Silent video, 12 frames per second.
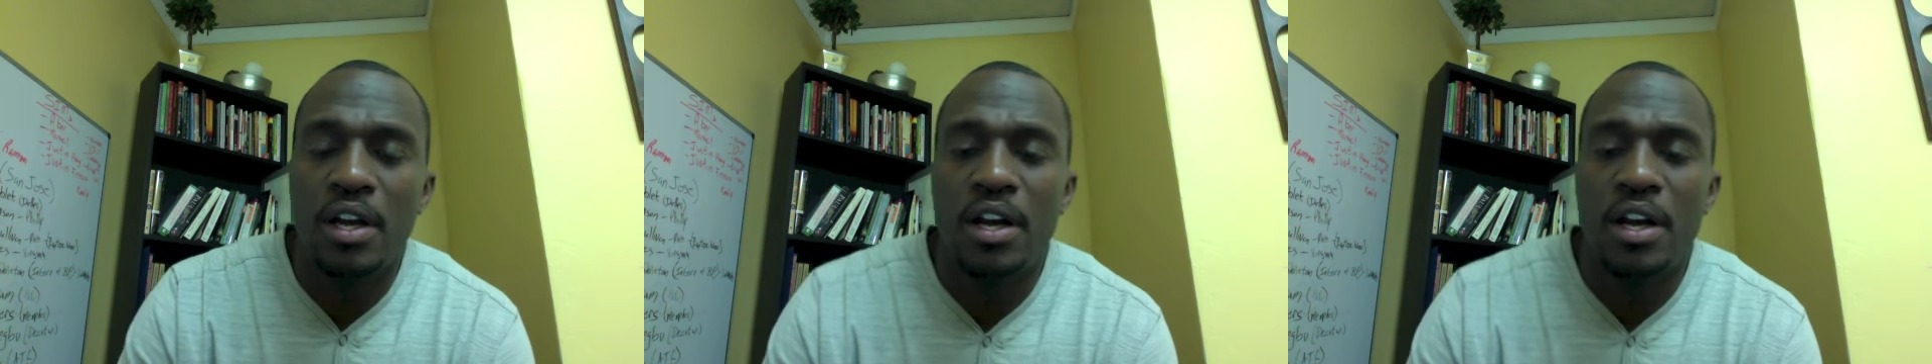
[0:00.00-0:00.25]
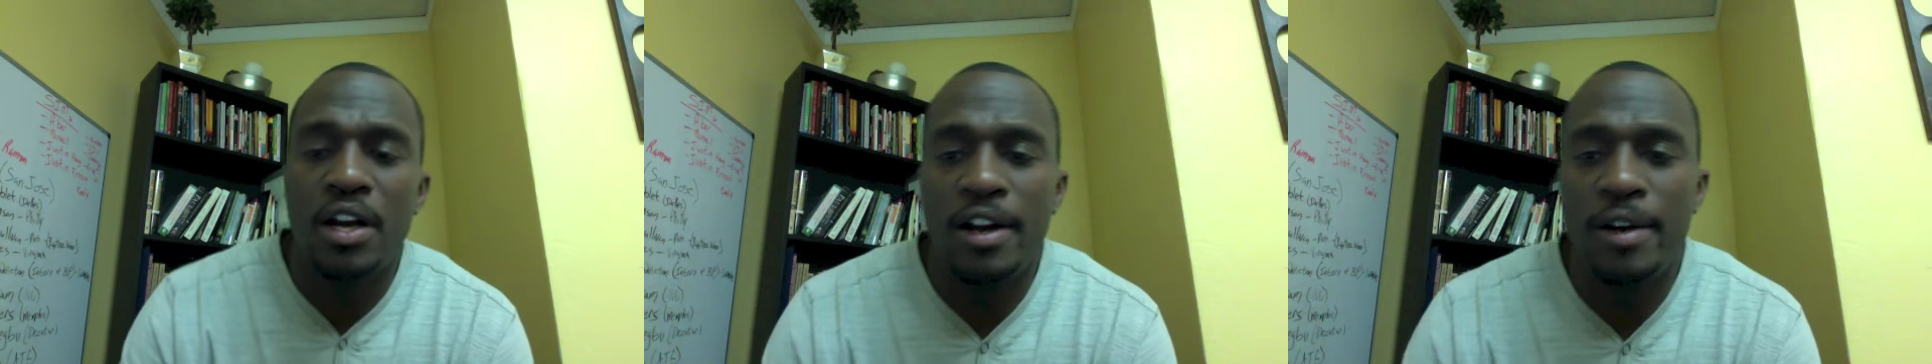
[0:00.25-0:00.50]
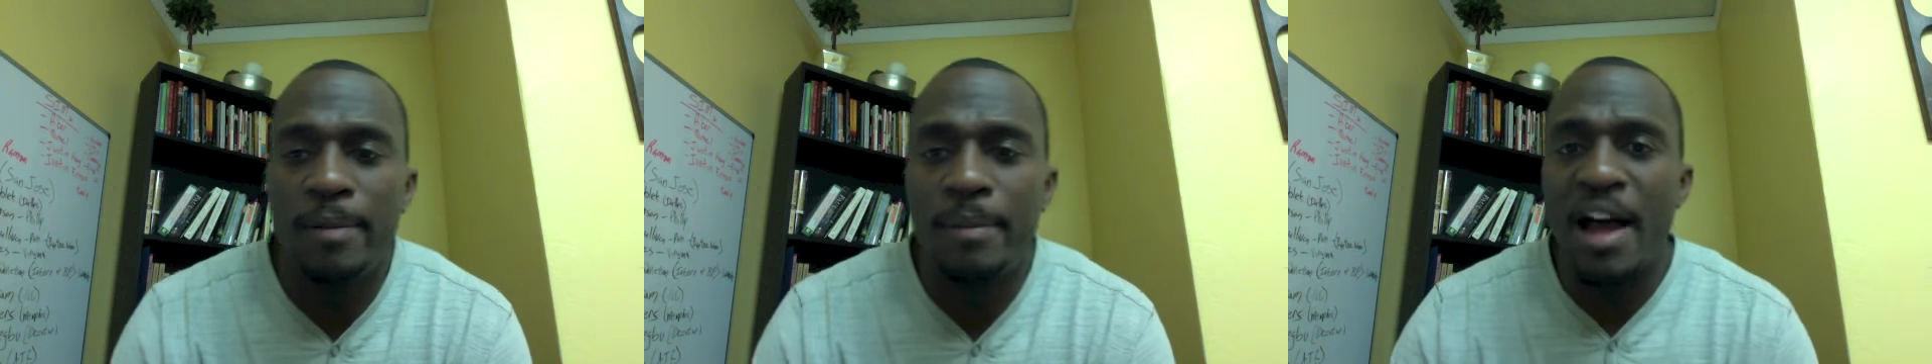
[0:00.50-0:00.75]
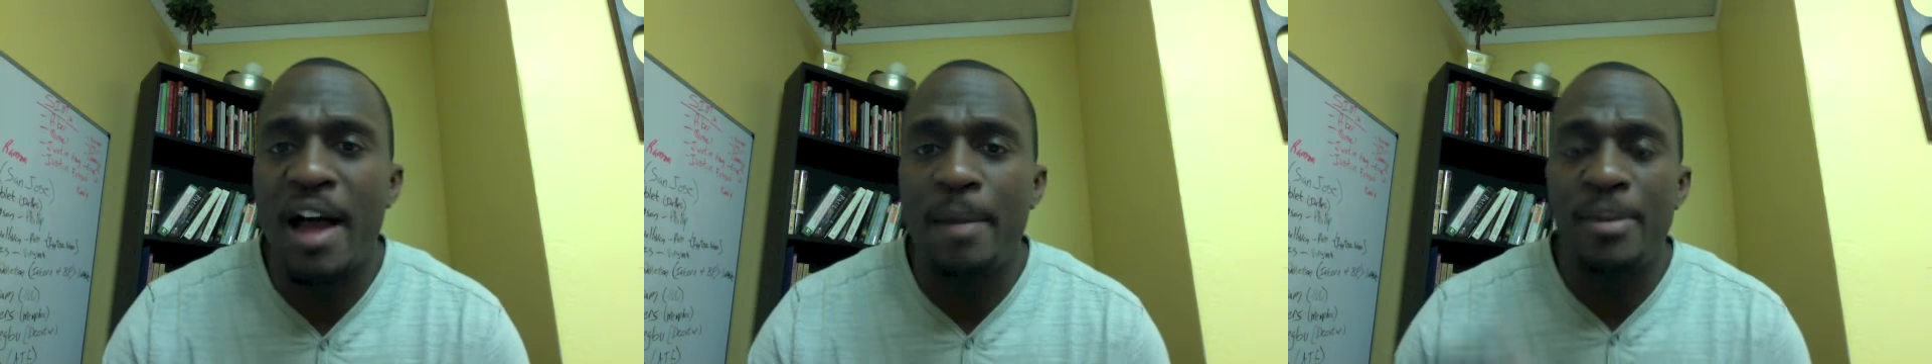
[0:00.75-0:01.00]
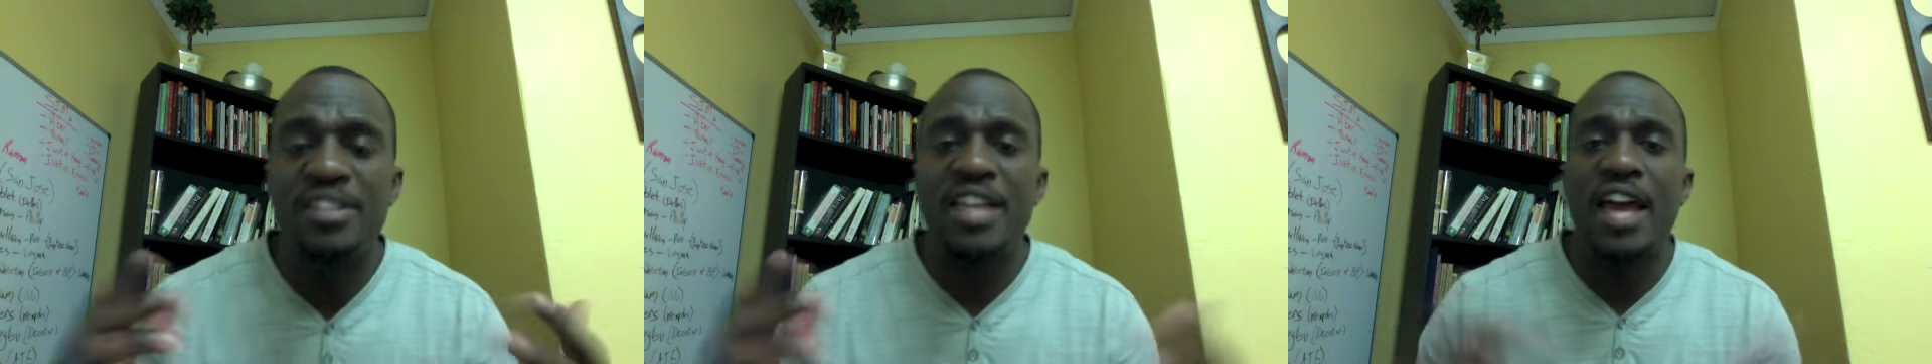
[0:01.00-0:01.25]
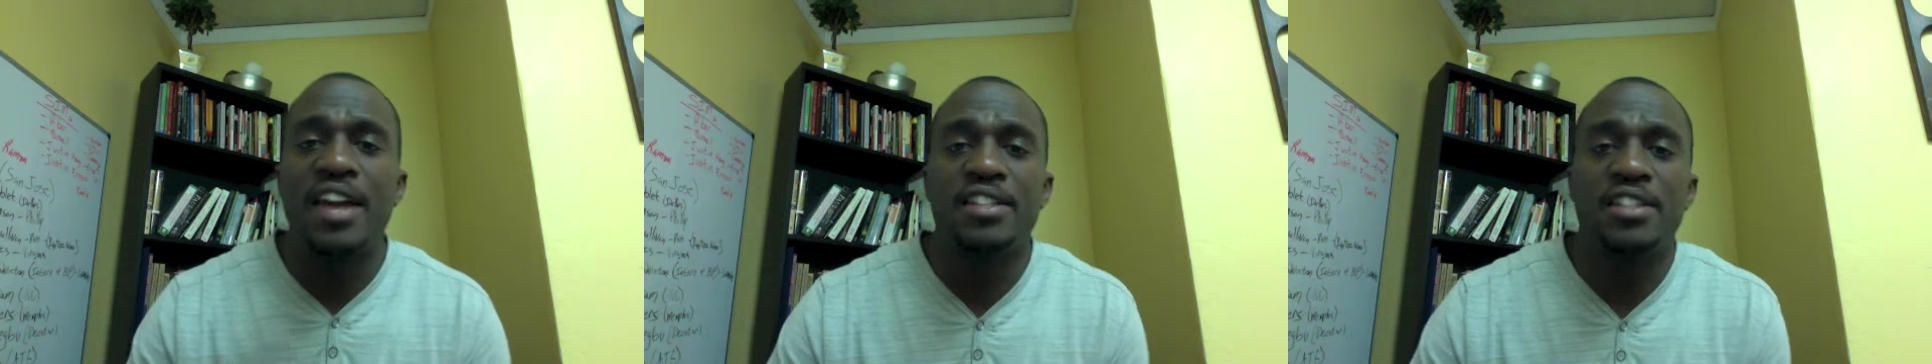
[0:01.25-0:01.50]
I'm
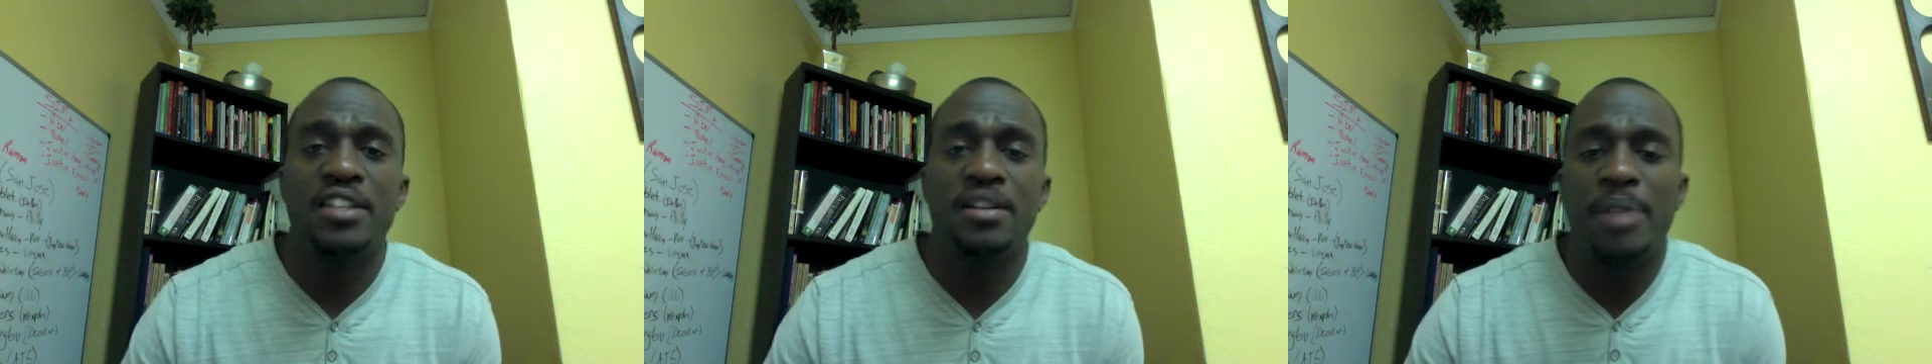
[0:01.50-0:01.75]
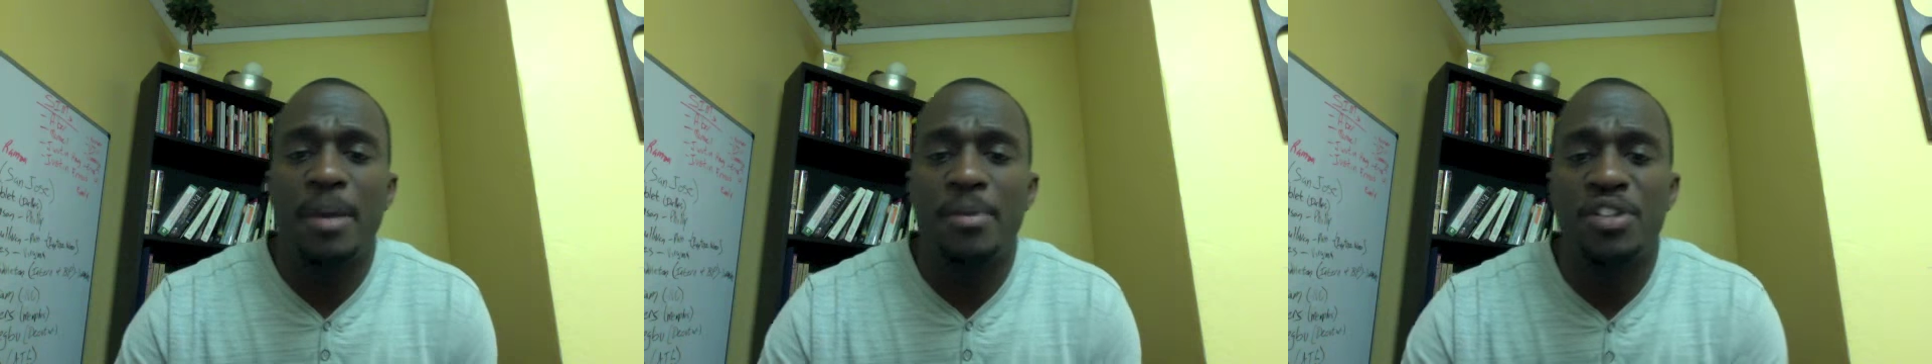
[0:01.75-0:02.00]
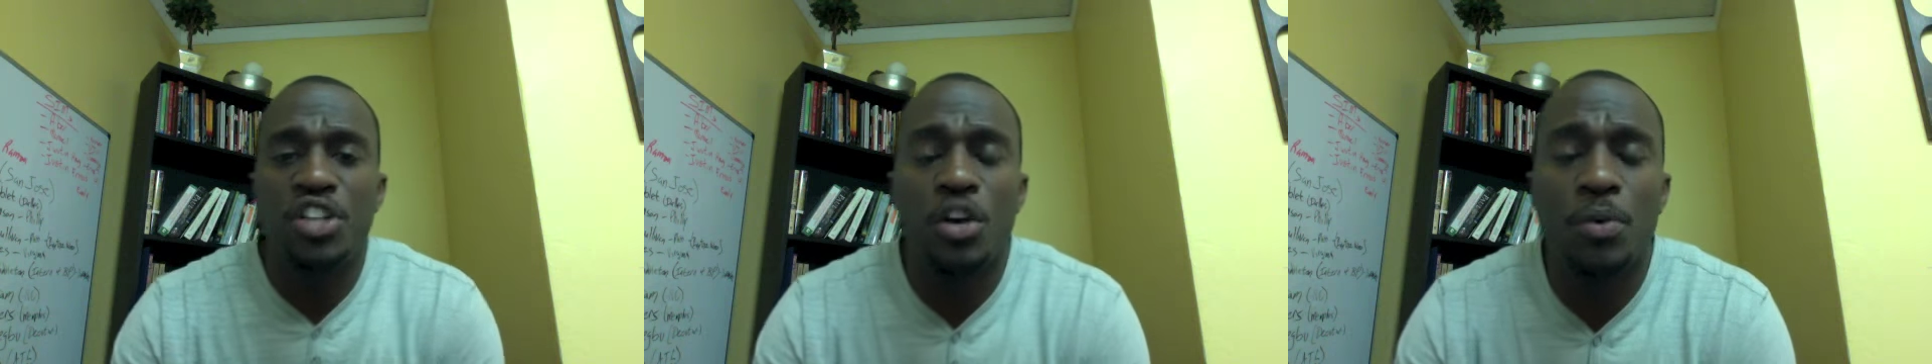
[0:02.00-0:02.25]
excited to be able to share